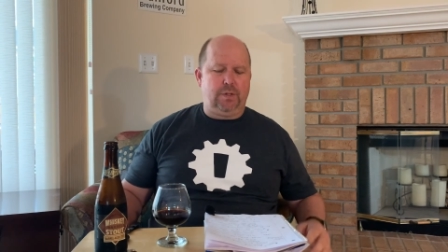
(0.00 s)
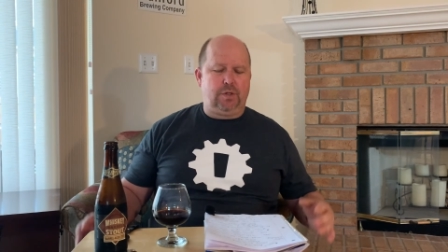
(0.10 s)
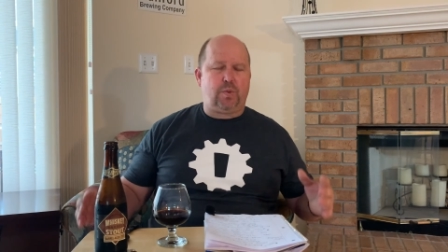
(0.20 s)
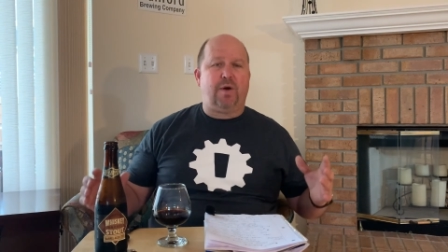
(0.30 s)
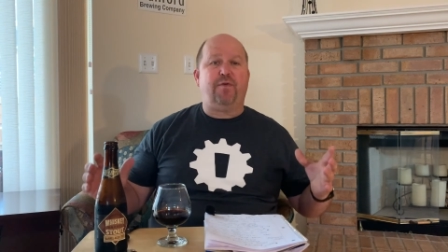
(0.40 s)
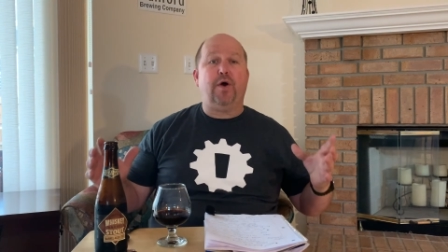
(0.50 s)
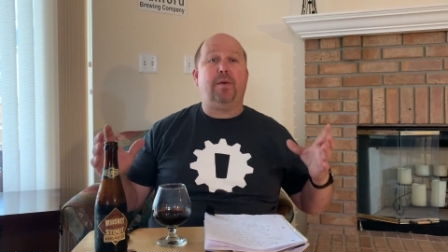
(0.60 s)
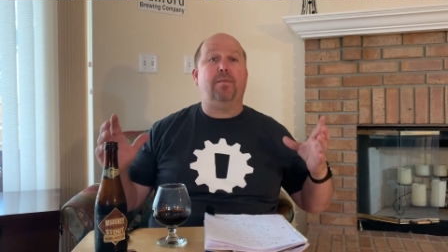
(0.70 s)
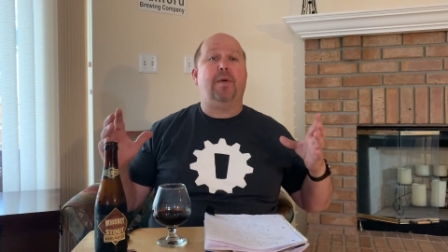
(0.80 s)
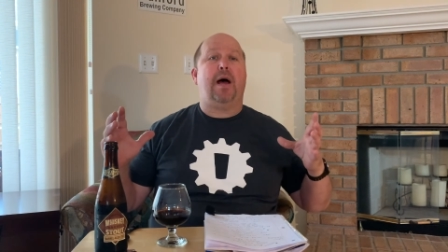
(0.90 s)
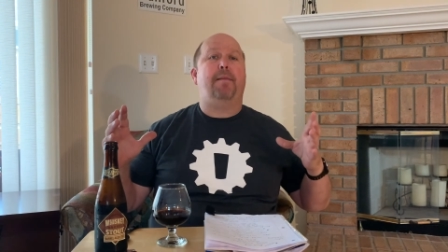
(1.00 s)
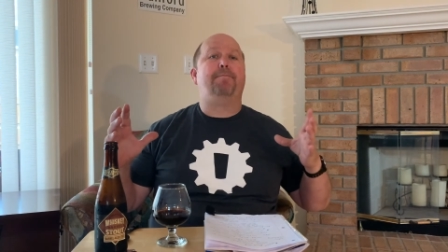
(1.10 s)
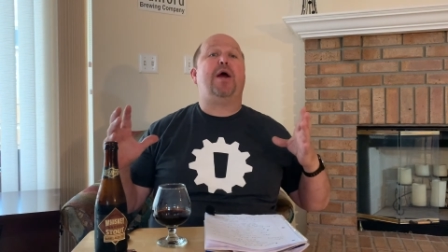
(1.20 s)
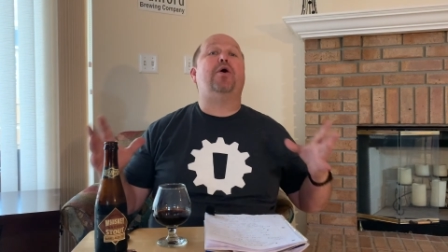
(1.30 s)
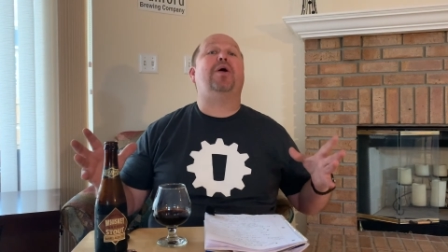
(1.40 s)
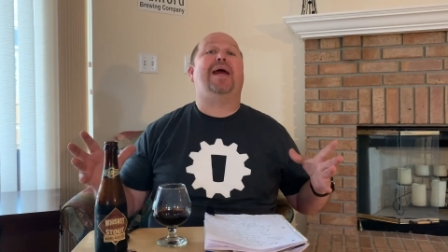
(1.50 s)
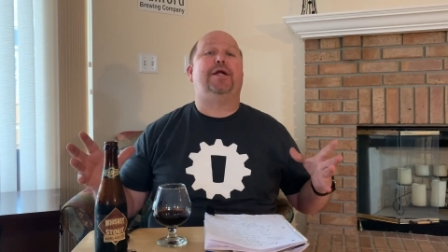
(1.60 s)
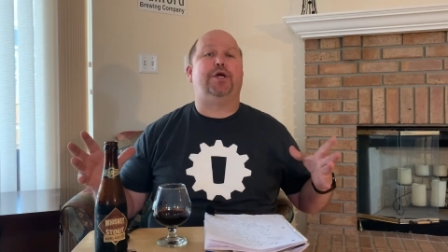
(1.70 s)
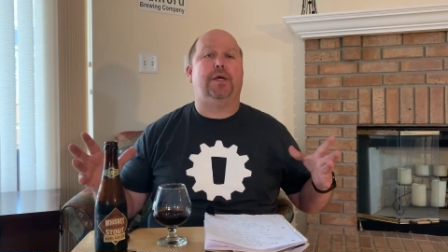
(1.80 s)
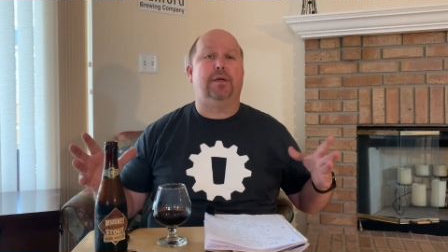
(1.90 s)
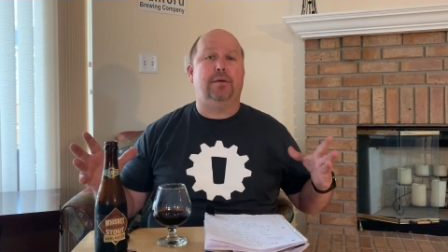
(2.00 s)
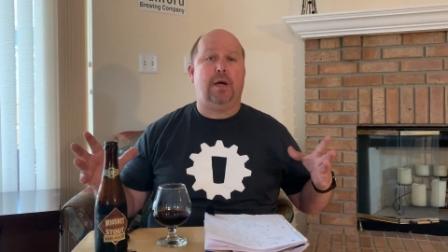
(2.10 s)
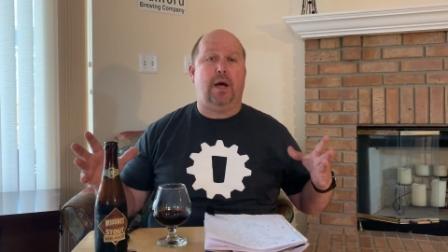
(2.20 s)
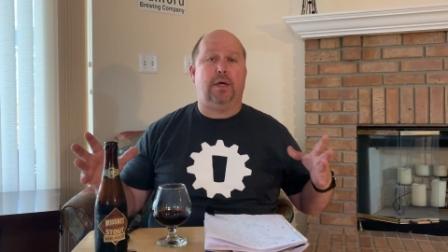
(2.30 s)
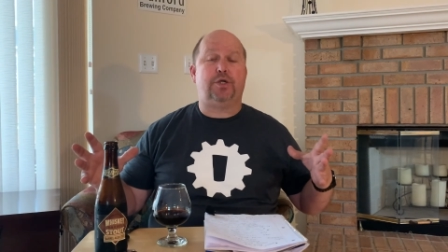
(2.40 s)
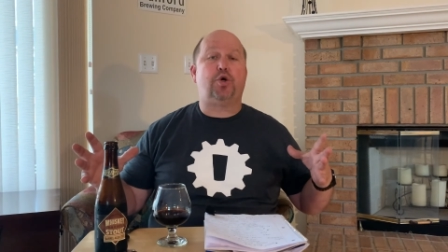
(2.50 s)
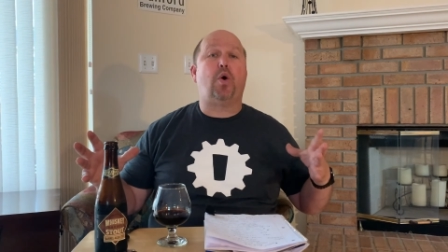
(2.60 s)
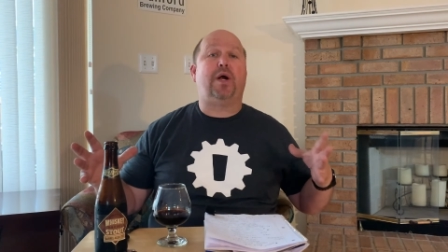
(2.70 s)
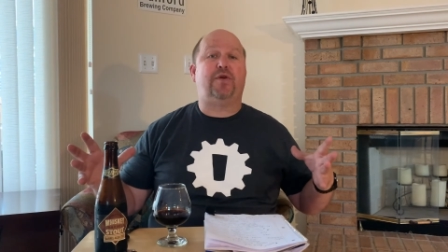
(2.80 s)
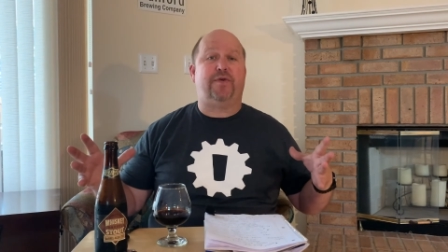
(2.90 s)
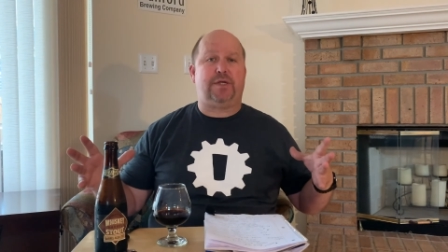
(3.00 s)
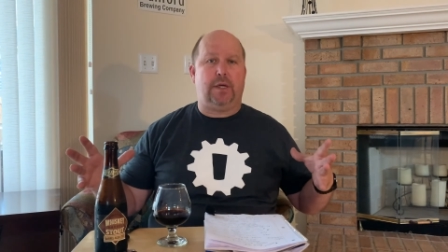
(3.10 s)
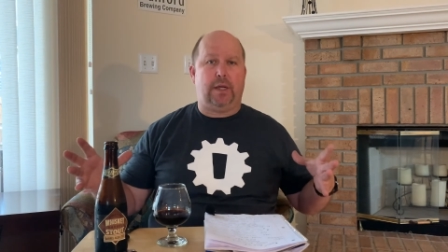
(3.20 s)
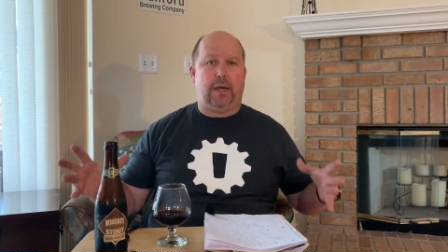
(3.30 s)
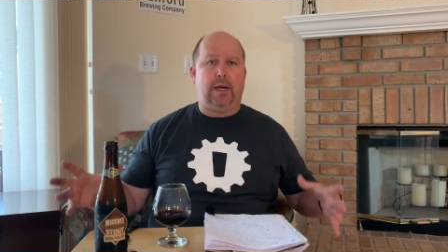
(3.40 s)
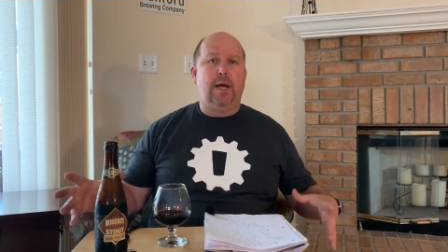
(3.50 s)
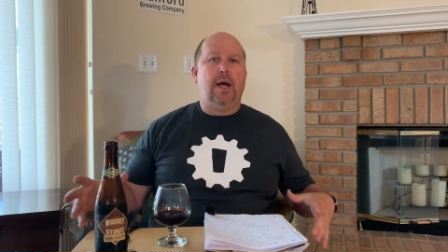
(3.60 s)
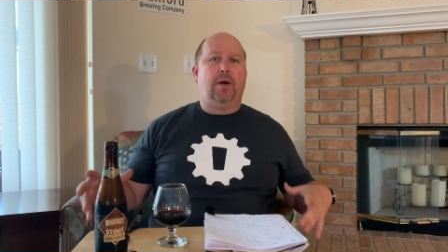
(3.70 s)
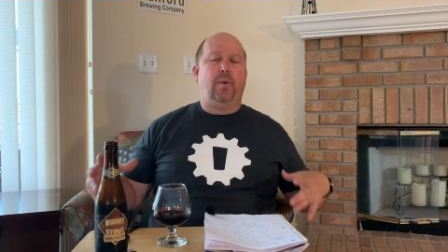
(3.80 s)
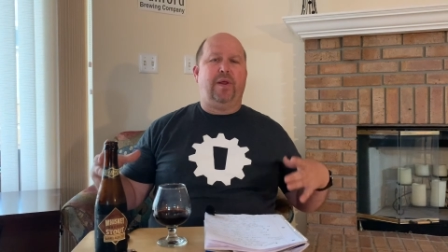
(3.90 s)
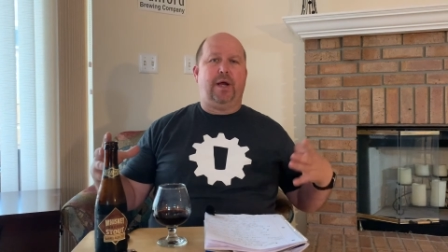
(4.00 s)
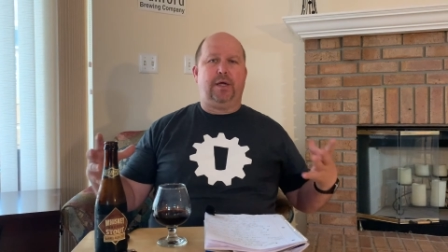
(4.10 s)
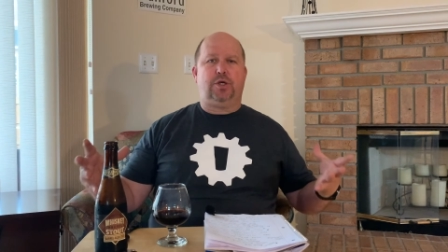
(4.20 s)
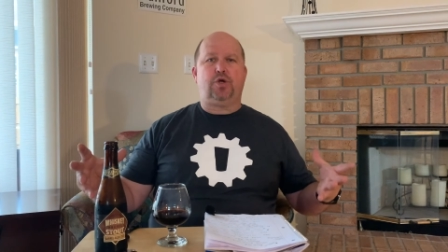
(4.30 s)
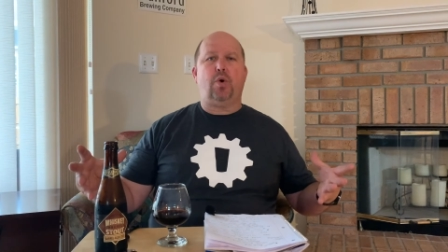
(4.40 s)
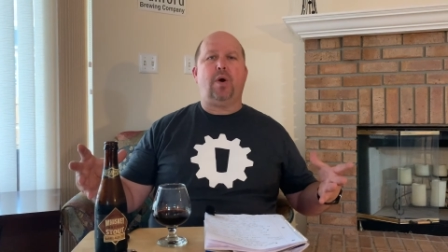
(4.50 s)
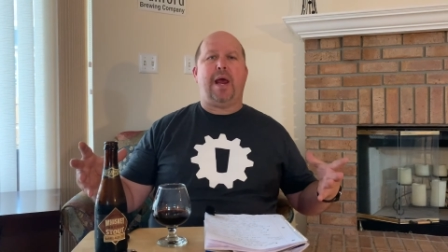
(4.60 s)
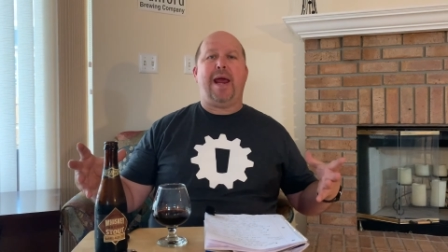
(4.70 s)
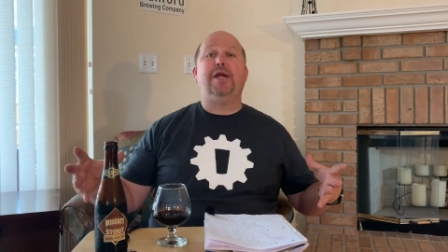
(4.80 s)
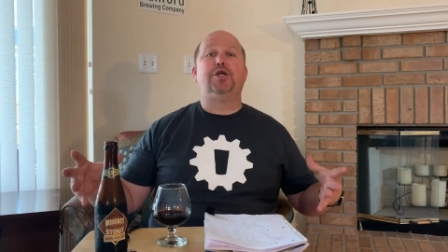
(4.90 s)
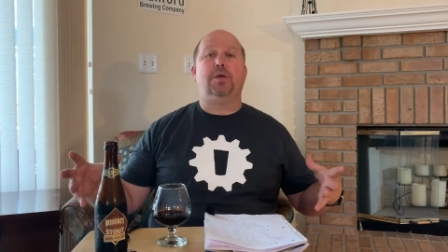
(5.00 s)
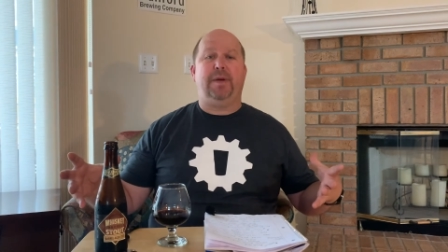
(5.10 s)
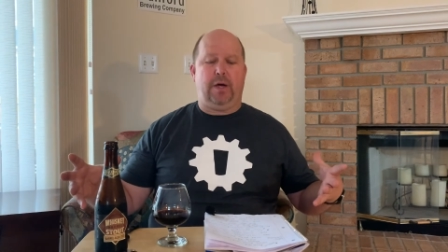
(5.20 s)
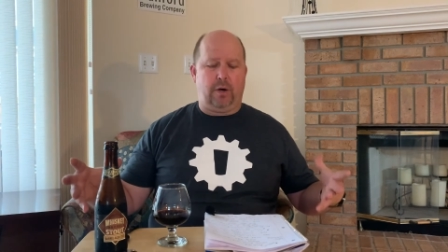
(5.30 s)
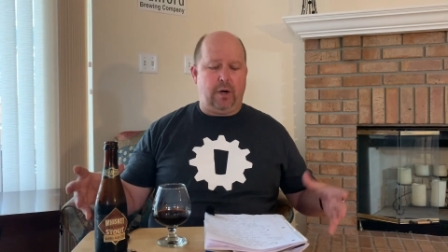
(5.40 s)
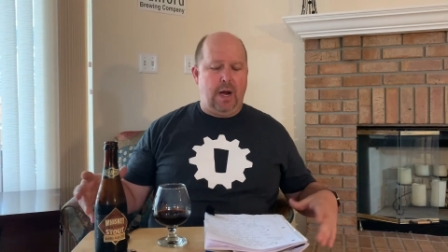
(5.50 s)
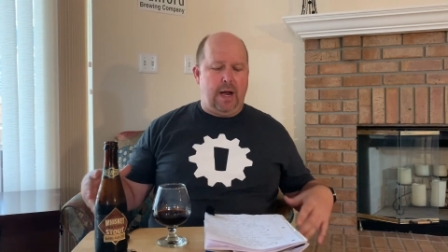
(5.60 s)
square foot uh, barrel aging uh, storage facility where they could store age the beer.